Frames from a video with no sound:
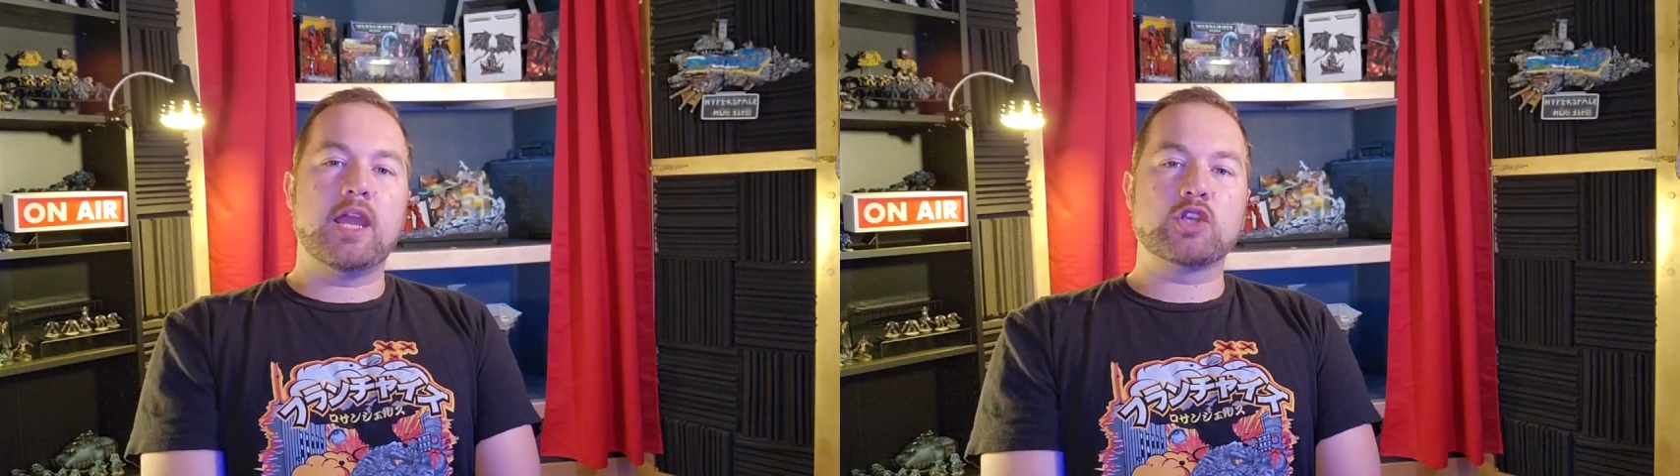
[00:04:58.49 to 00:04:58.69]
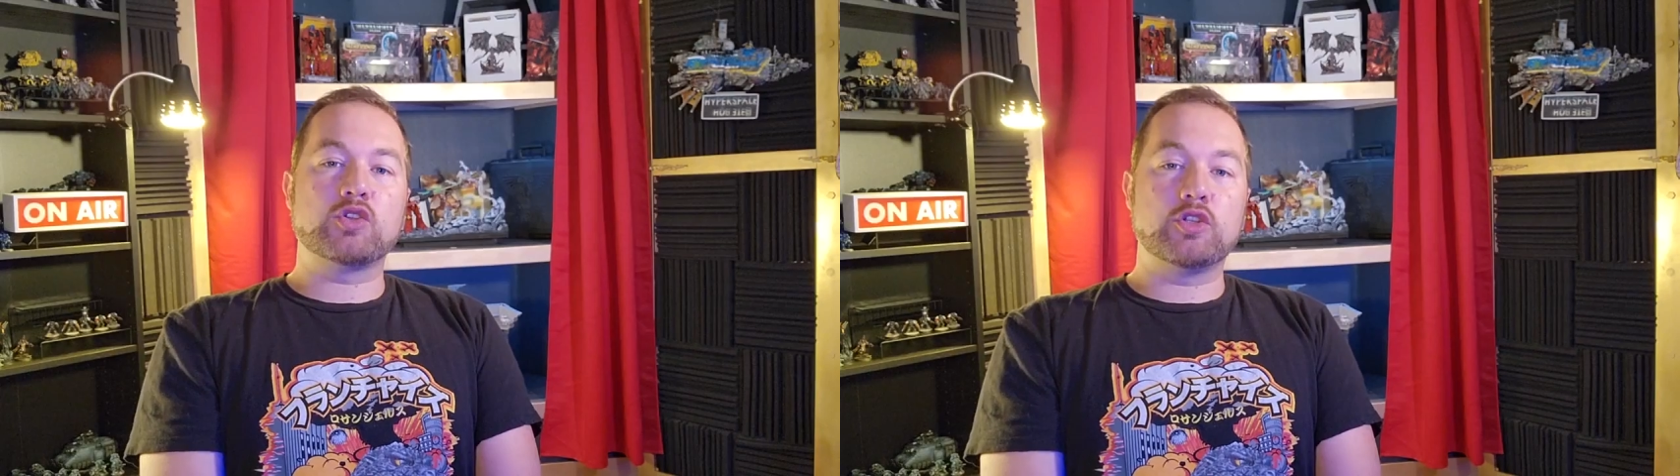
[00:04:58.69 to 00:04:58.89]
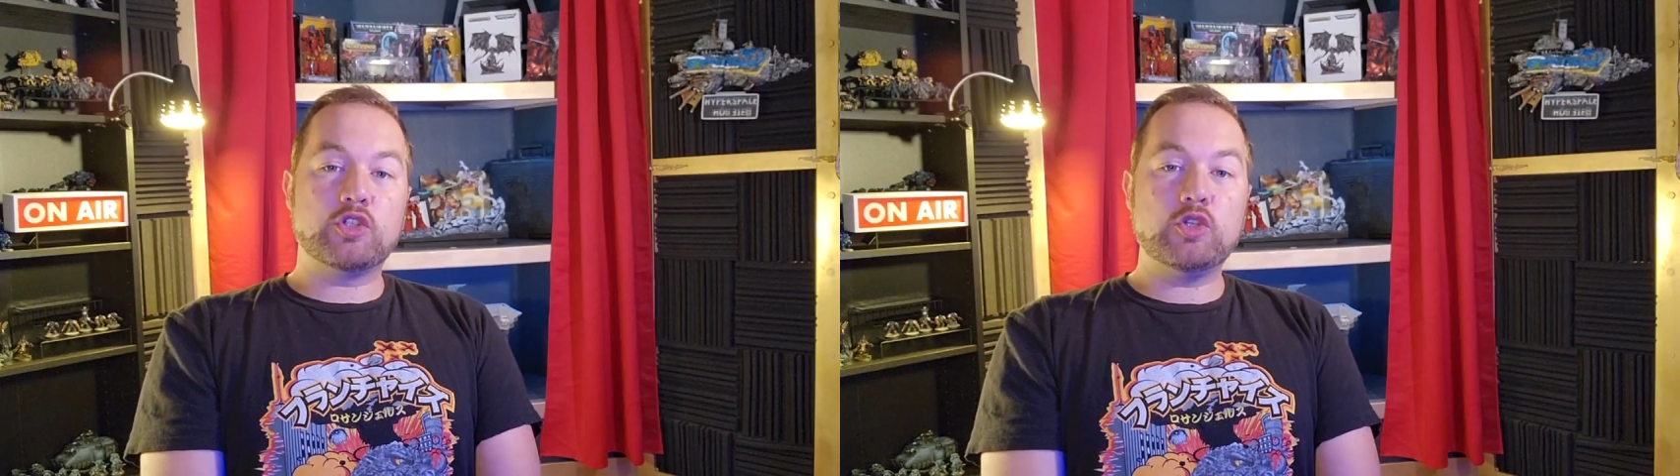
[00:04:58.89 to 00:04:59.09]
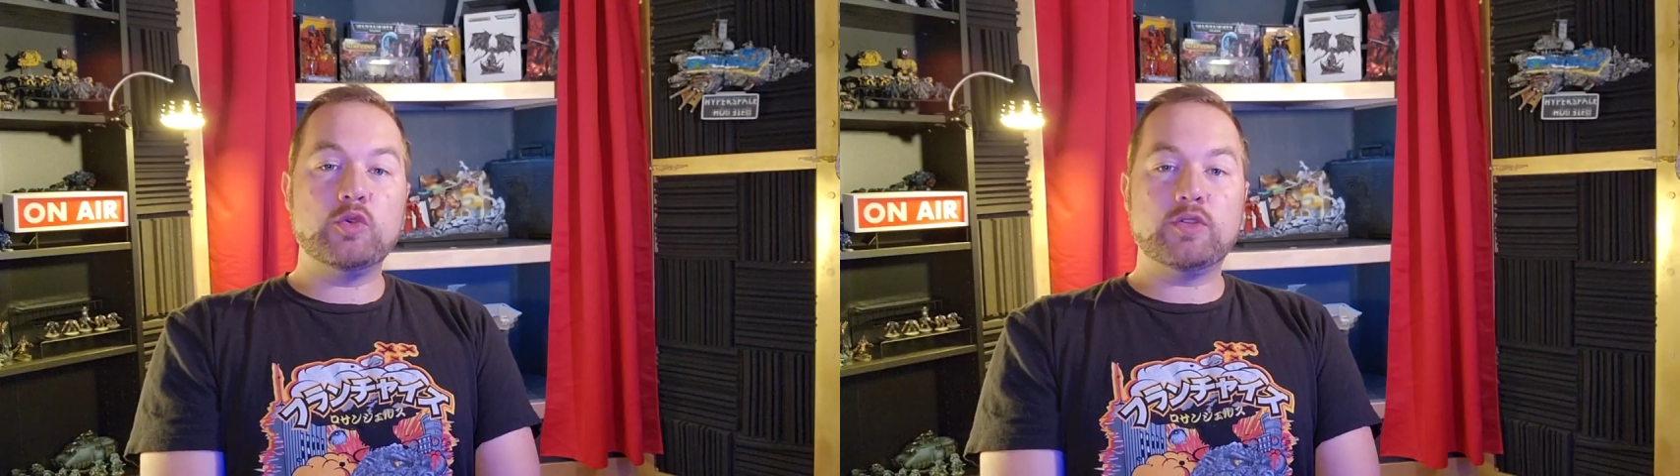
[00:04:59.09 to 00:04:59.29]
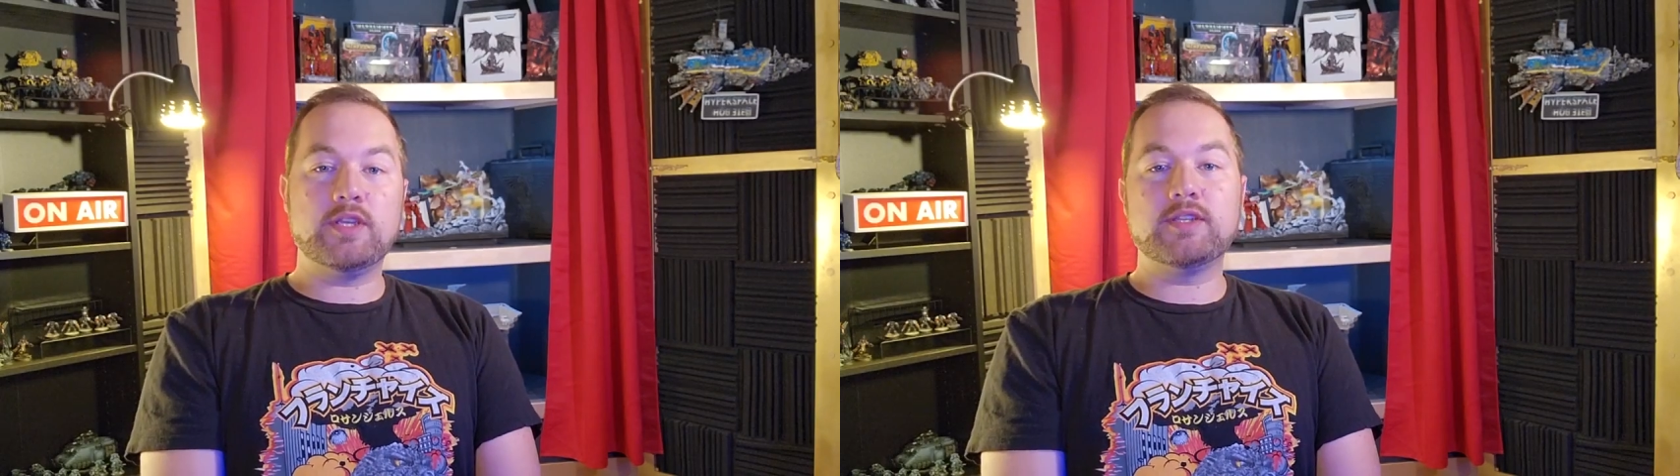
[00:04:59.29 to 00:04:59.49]
extra
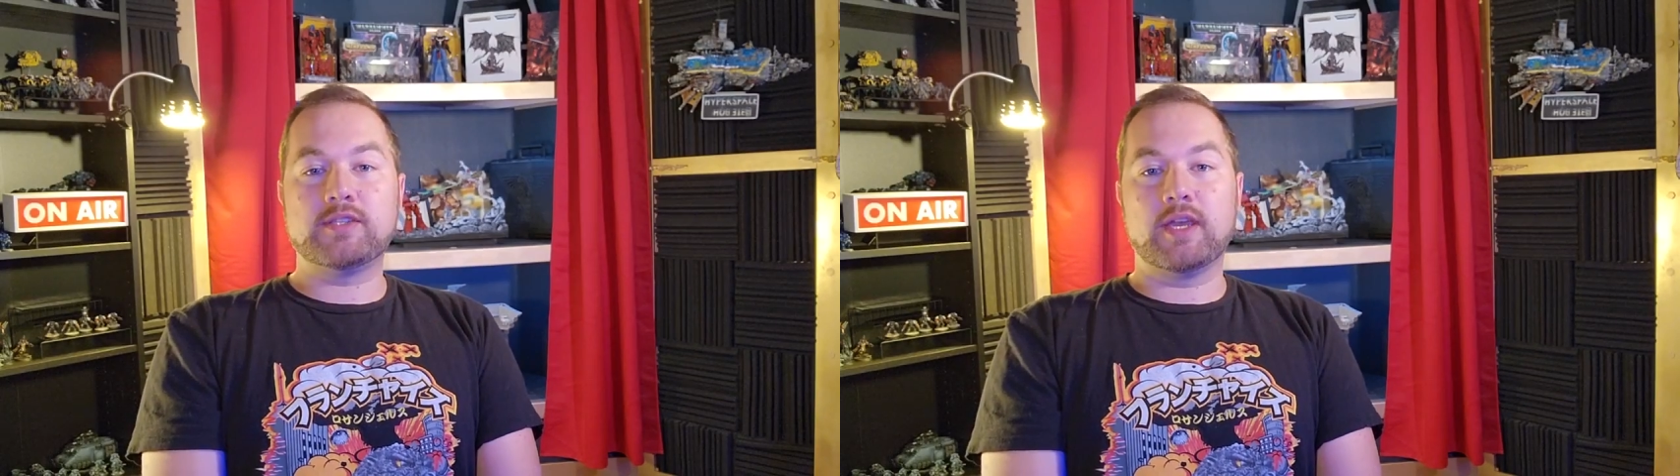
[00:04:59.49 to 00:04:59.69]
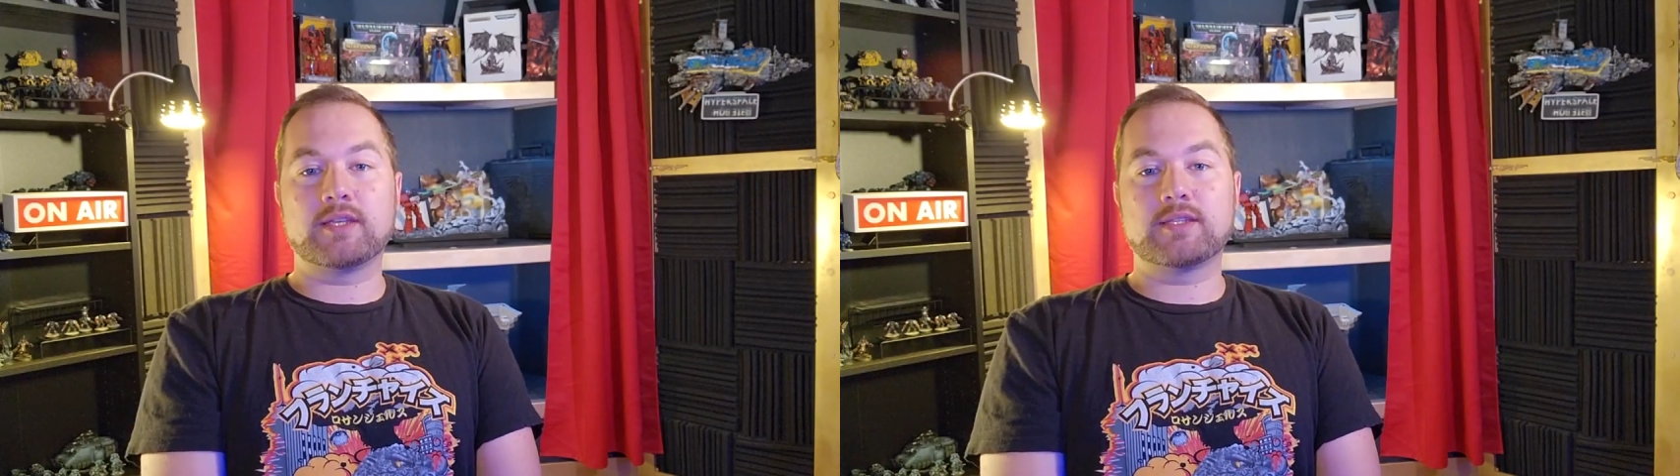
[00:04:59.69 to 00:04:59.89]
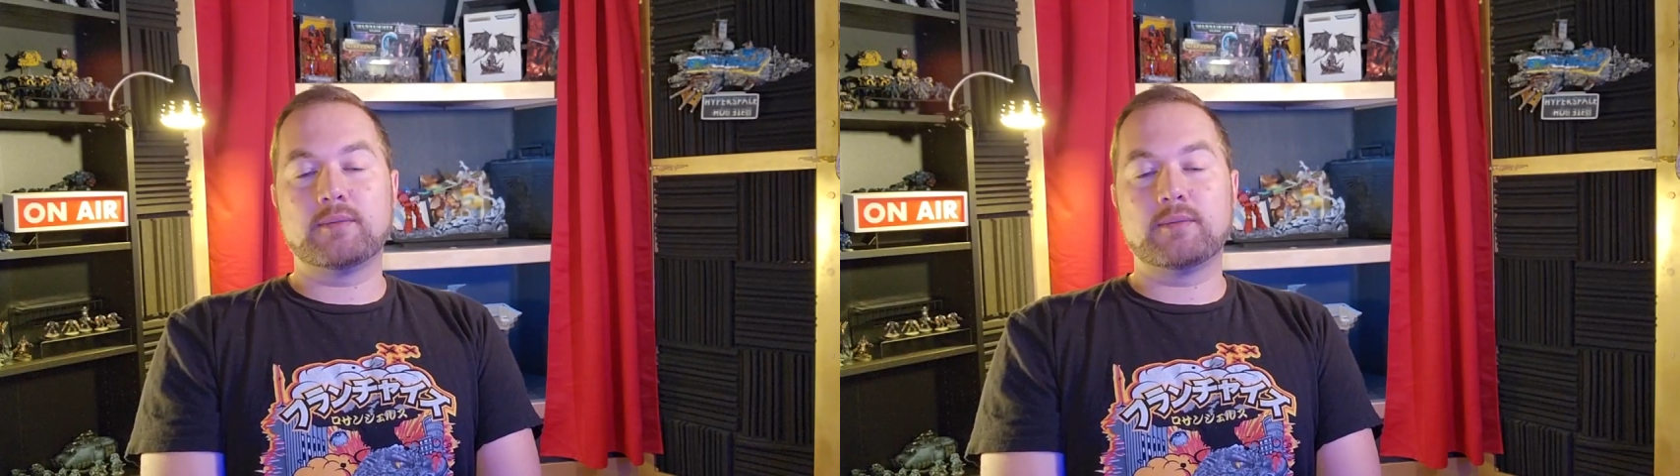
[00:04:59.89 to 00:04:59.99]
2d6